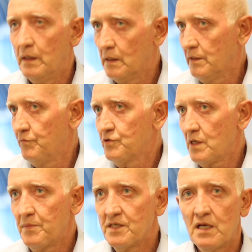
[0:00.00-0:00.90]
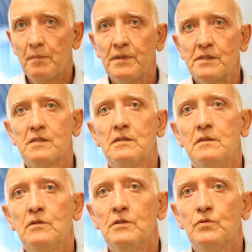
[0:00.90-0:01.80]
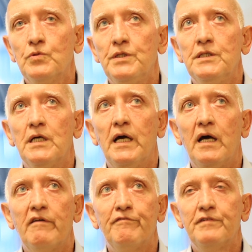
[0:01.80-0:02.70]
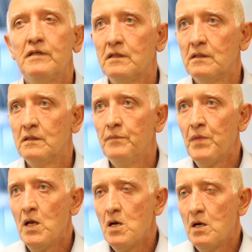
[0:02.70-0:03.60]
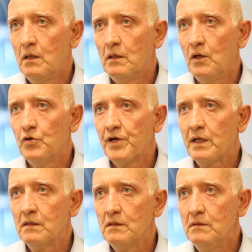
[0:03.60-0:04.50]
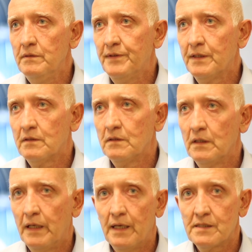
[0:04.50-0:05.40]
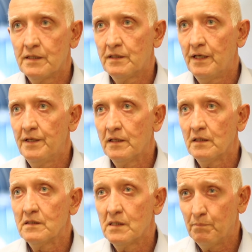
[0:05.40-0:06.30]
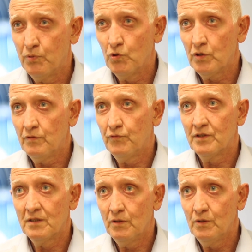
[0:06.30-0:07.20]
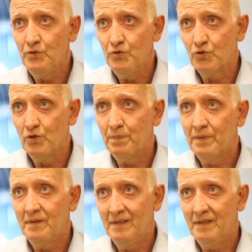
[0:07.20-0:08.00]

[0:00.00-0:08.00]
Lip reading: I'll give you some examples. We have Oracle that has a technical support for the whole Europe